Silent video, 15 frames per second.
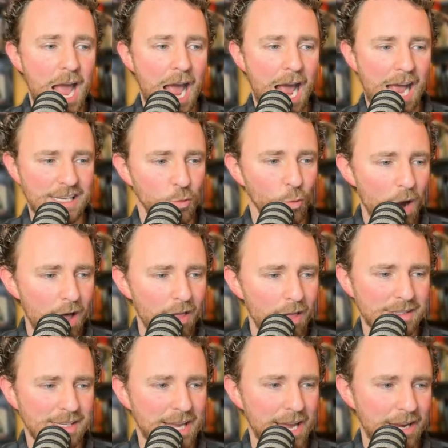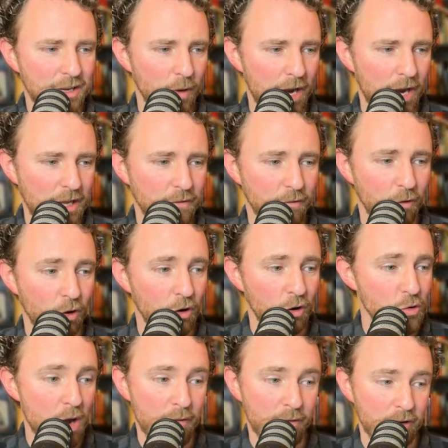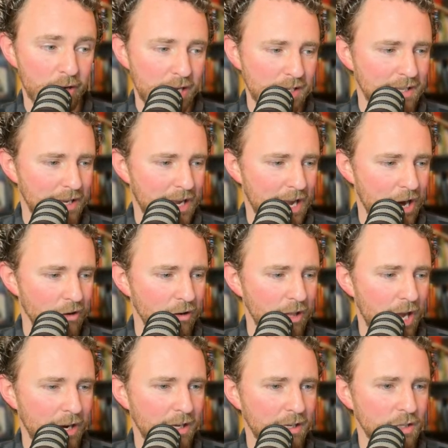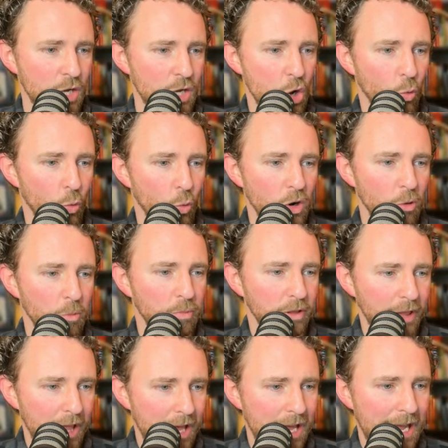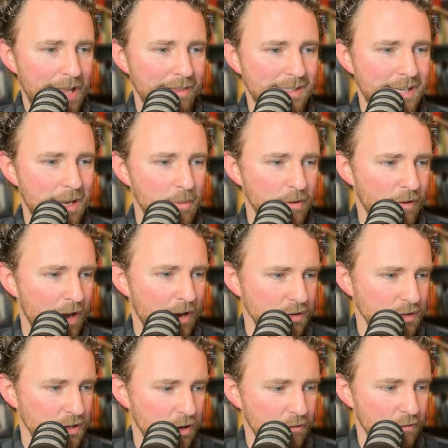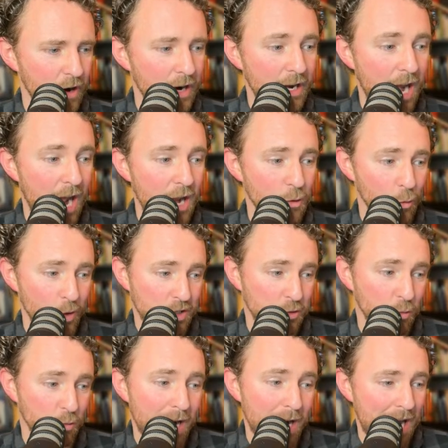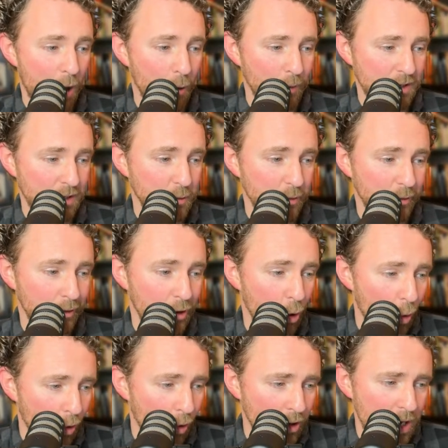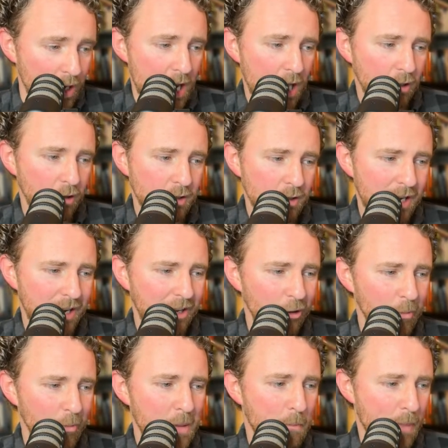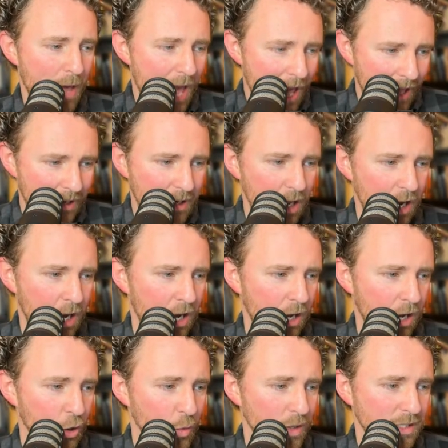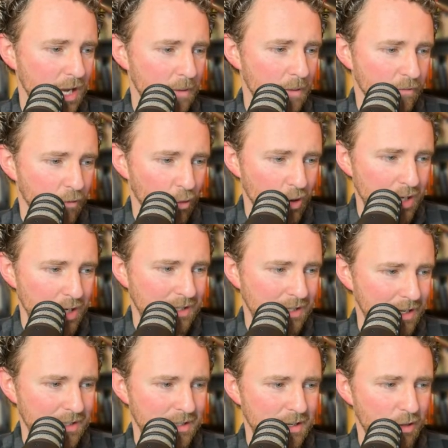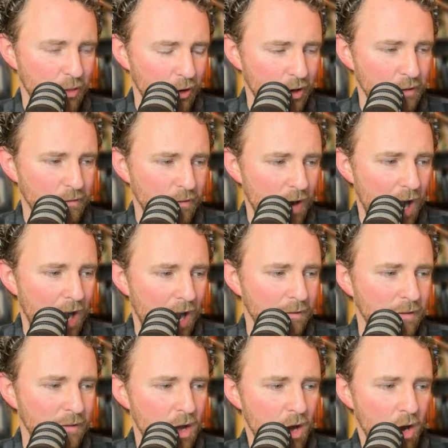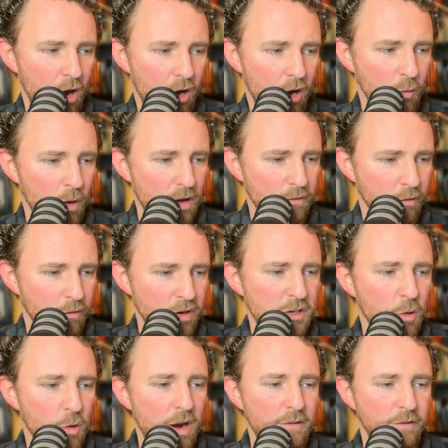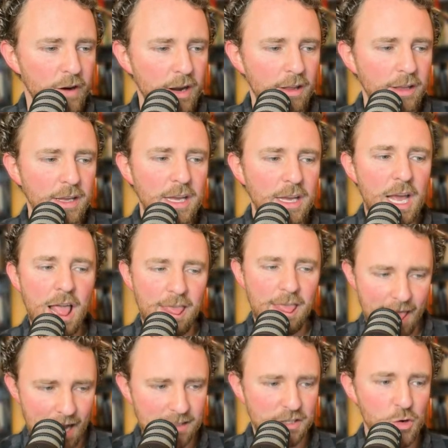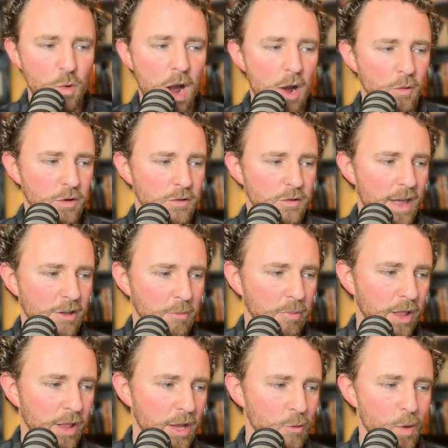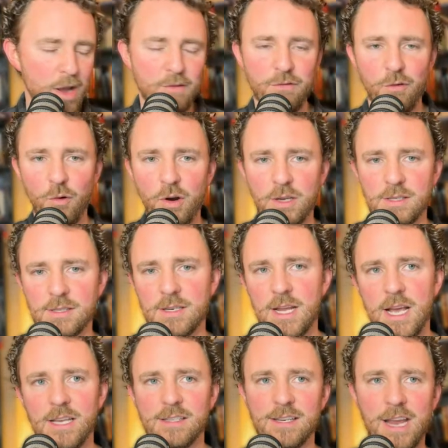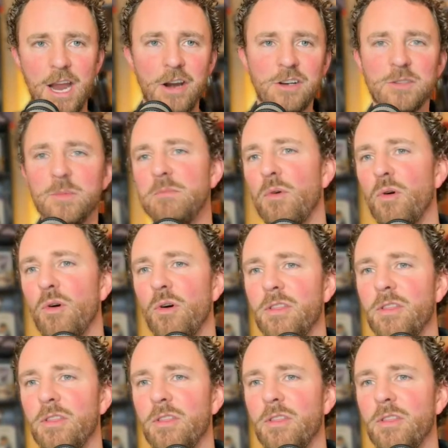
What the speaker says: as well as getting ready for whoever it is that Carolina will play in the semifinals on Friday night, which right now as we record, looks like it'll be Pitt, who is up 46-35 on Wake Forest. Quite frankly, that's who I would rather play. Wake Forest scares me more